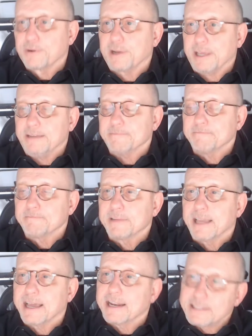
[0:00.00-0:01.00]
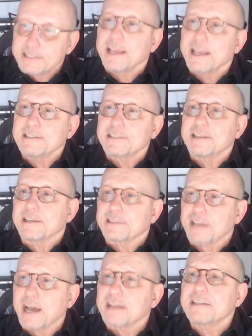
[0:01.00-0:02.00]
30. And it says
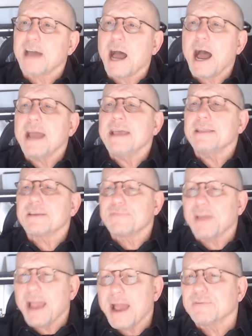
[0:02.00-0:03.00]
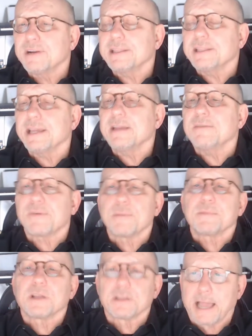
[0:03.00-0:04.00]
this: a tithe of everything
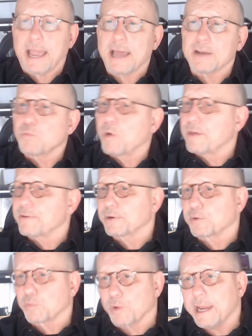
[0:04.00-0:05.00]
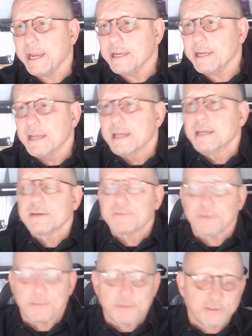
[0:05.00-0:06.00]
from the land, whether grain
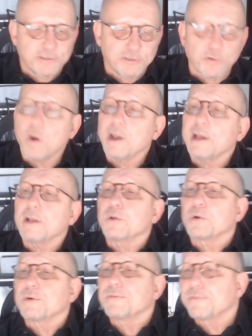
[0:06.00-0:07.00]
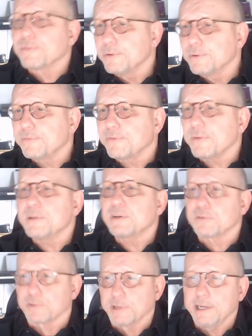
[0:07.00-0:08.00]
from the soil or fruit from
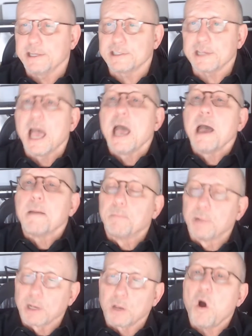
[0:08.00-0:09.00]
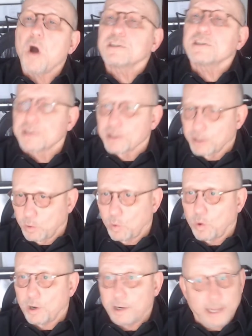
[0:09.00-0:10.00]
the trees, belongs to the
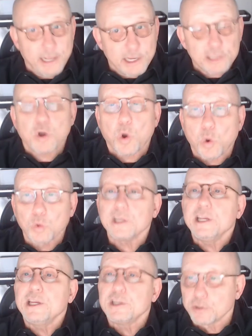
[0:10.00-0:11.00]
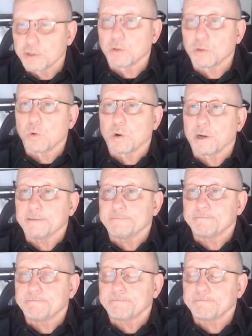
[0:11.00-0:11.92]
Lord. It is holy to the Lord.